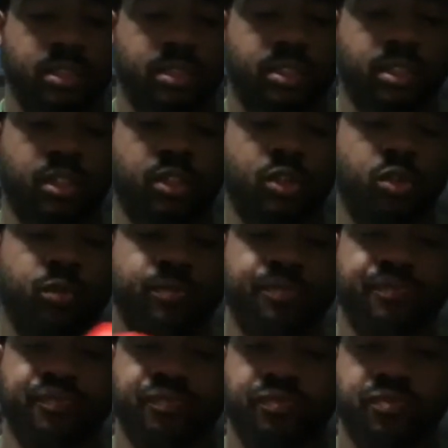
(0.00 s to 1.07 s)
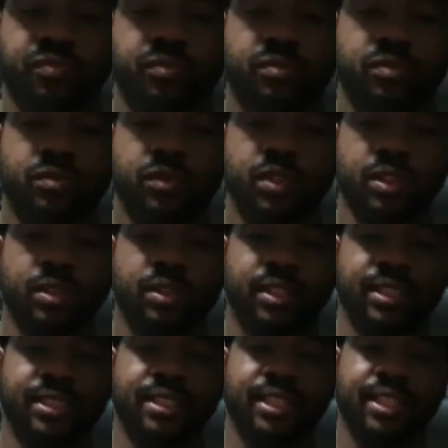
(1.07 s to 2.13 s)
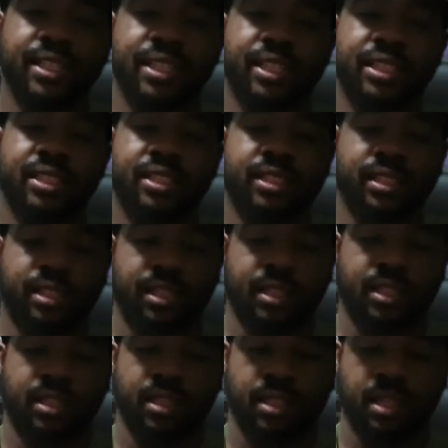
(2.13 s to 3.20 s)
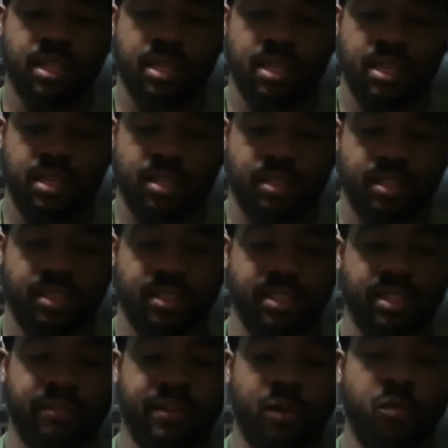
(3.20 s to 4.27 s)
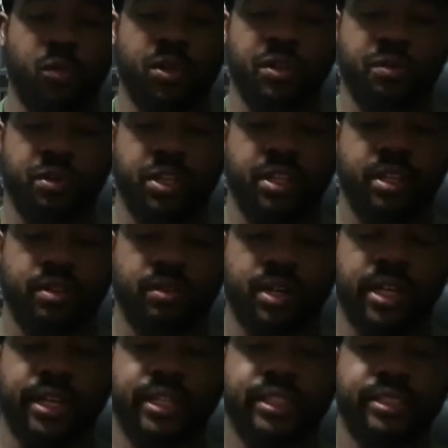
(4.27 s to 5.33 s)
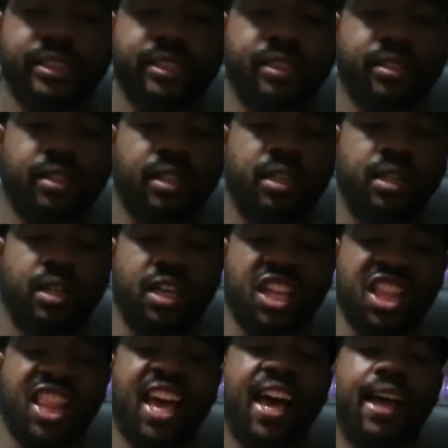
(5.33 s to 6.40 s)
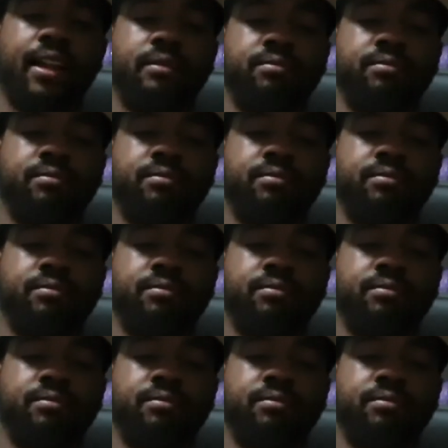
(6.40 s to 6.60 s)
So this is, let's see if I want to read it right, because this is a lot.